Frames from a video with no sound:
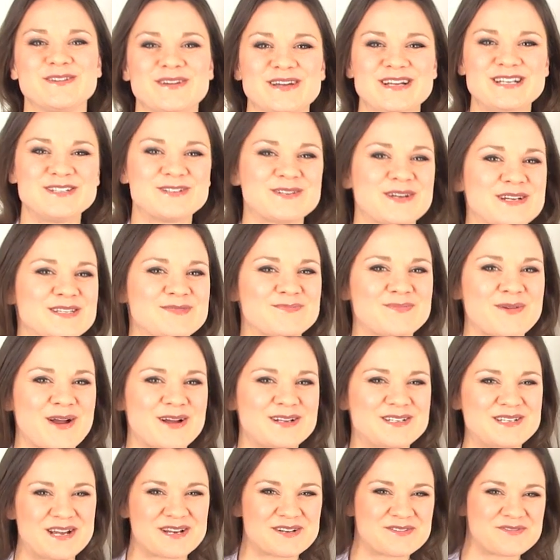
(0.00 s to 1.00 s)
interest
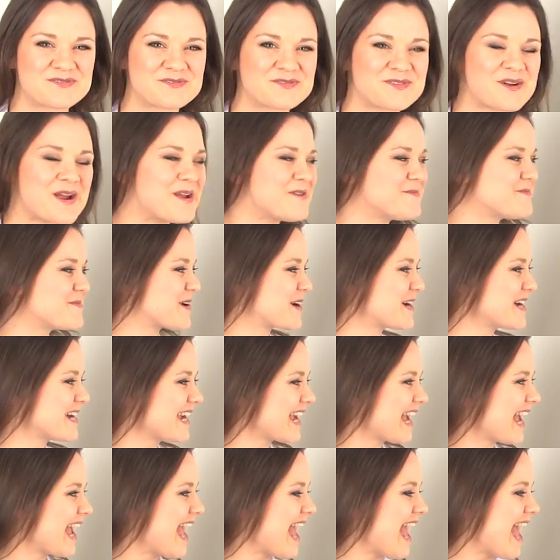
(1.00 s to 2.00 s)
project
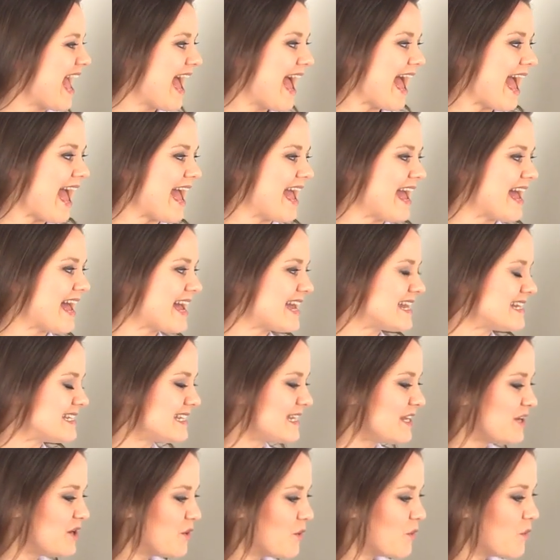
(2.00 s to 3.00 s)
framework. And
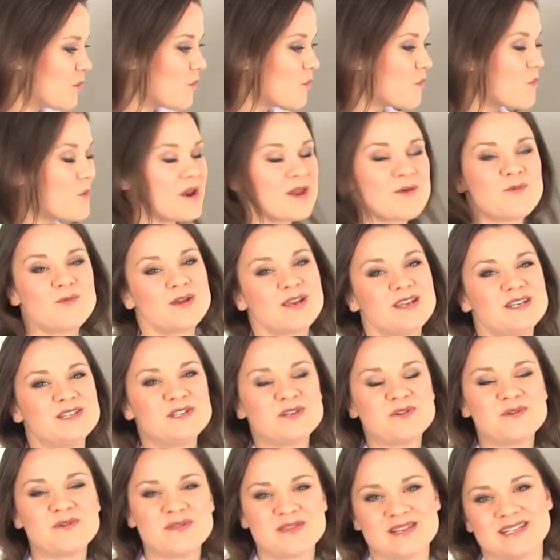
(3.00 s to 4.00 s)
what I want to
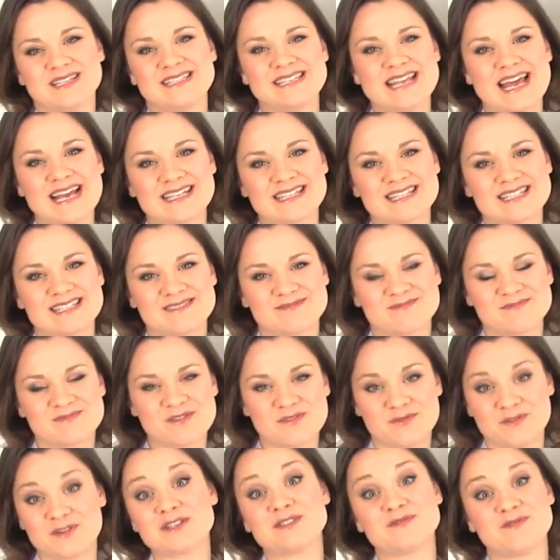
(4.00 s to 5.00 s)
do in the
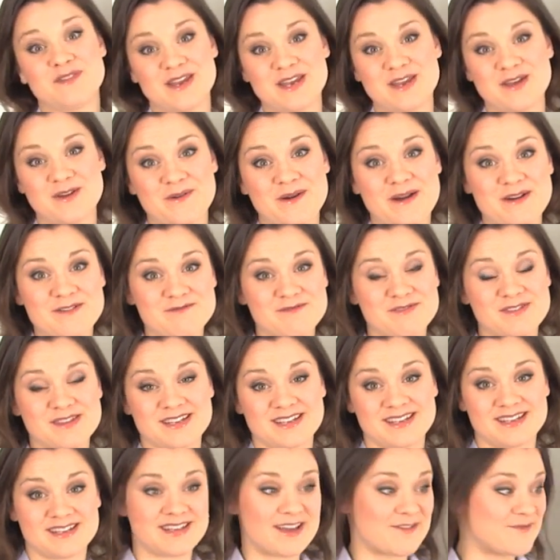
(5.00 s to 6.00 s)
first video of
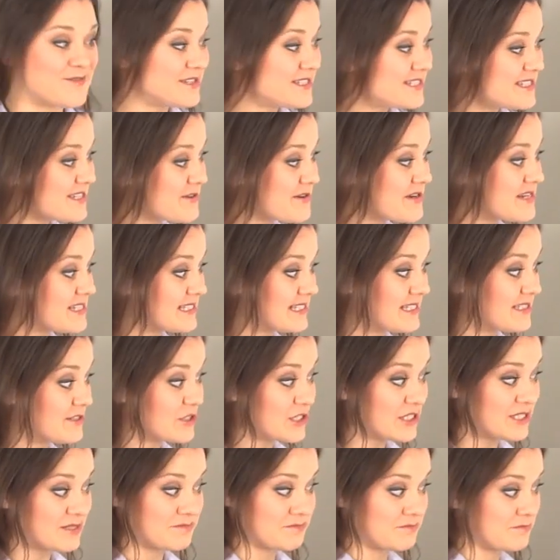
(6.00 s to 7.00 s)
the series is
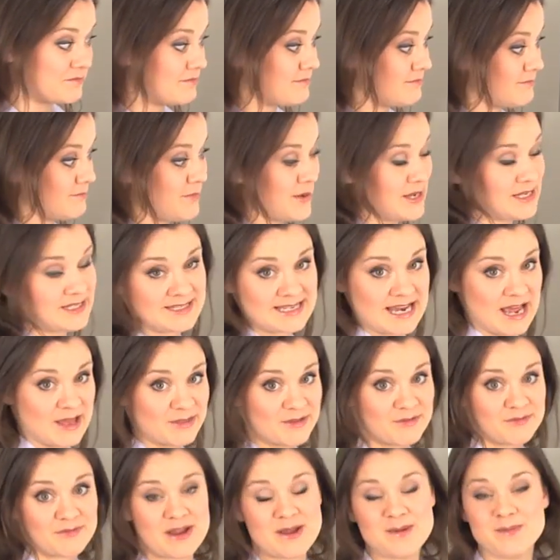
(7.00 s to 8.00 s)
just bust down
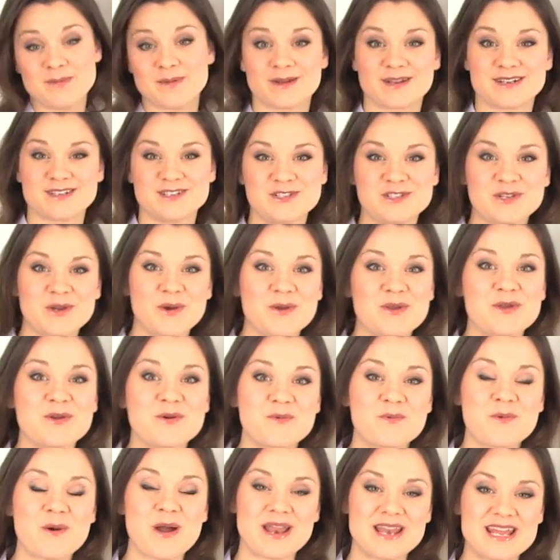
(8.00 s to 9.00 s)
the framework and show you
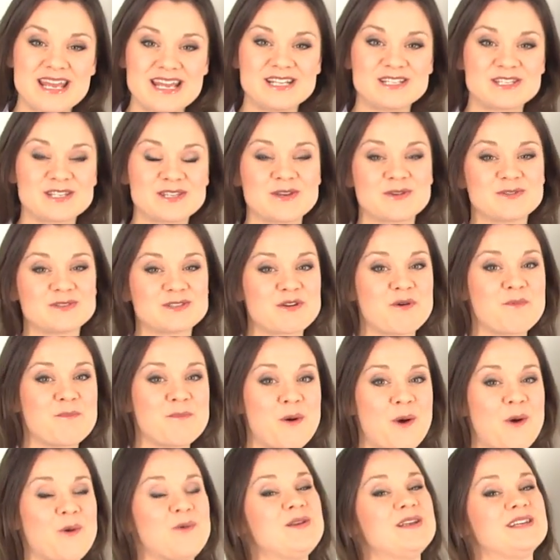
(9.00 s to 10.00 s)
what each of those
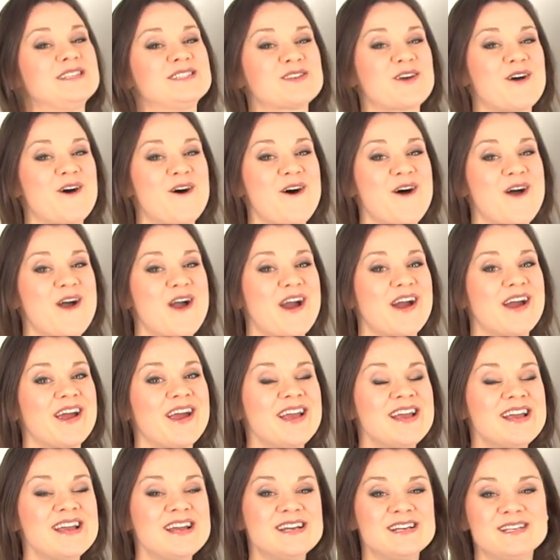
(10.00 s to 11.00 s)
components are
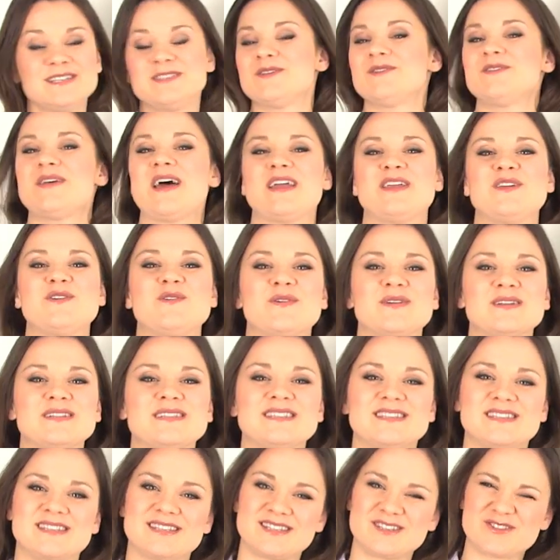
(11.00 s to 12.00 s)
so that you
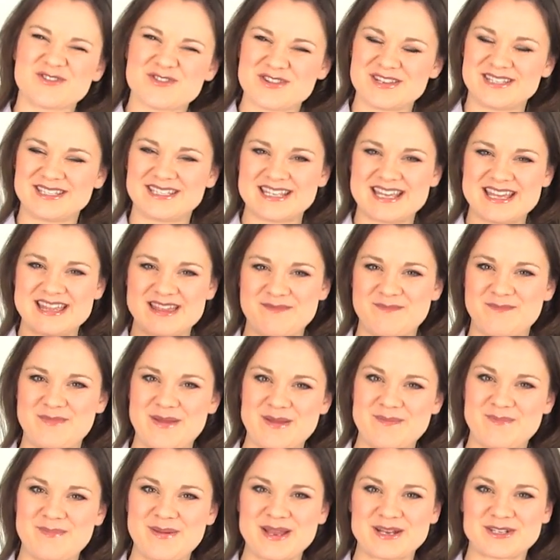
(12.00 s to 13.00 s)
can sort of see the
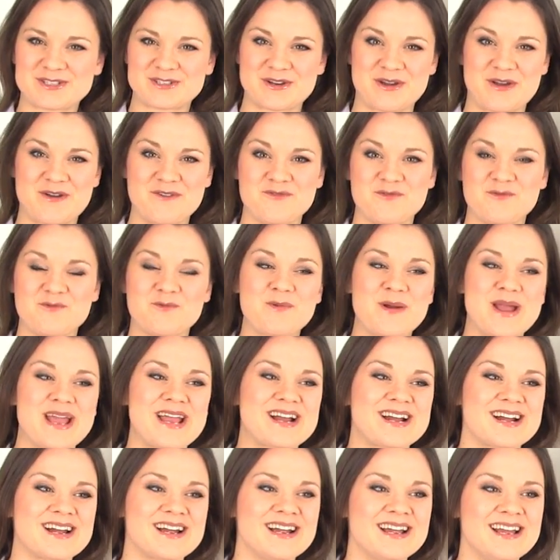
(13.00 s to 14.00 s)
big picture of
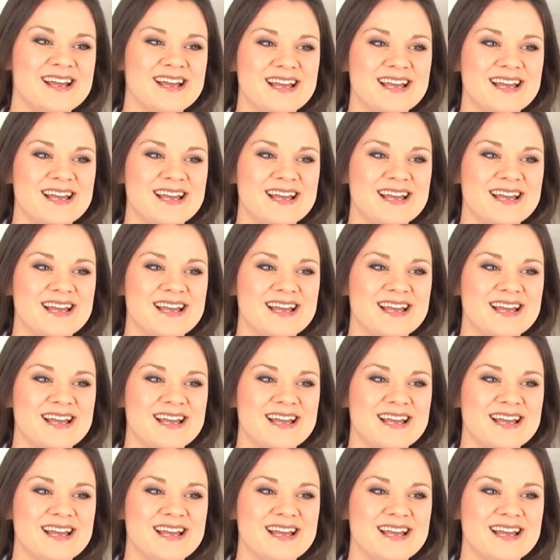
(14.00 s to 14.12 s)
where